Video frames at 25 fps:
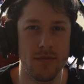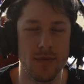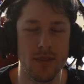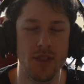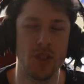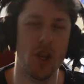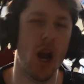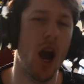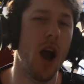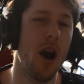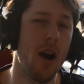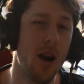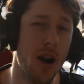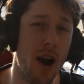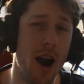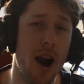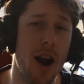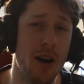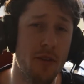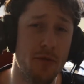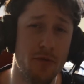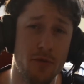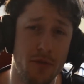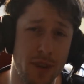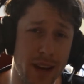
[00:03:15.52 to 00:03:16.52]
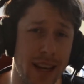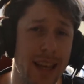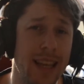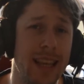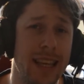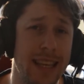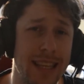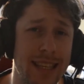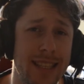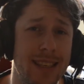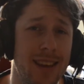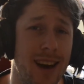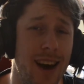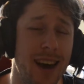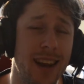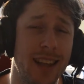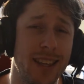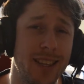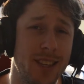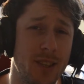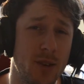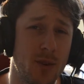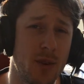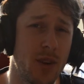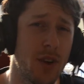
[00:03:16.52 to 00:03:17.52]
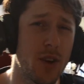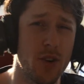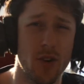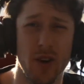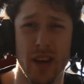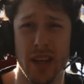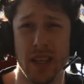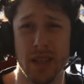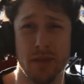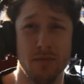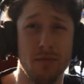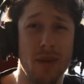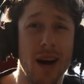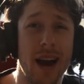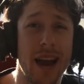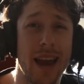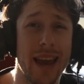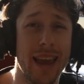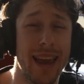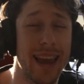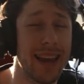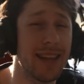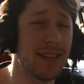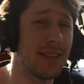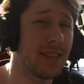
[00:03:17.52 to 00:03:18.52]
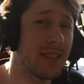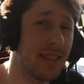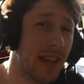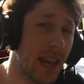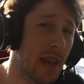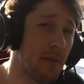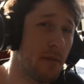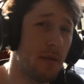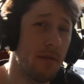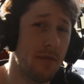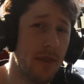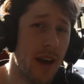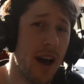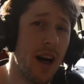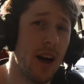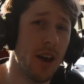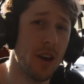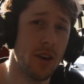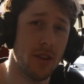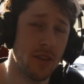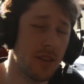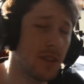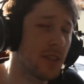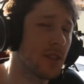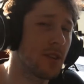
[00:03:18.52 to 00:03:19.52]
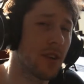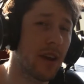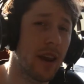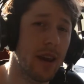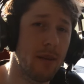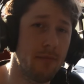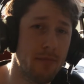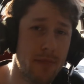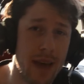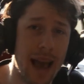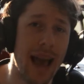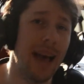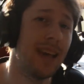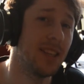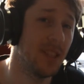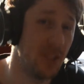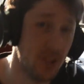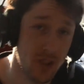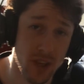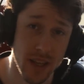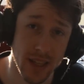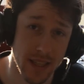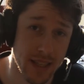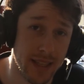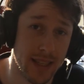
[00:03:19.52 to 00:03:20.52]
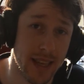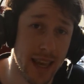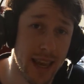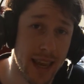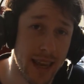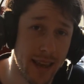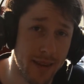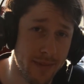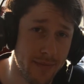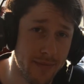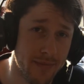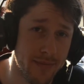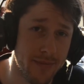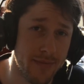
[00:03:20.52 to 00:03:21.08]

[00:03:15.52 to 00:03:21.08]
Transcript: So I've really started to increase my entertainment value on the stream, as you can see.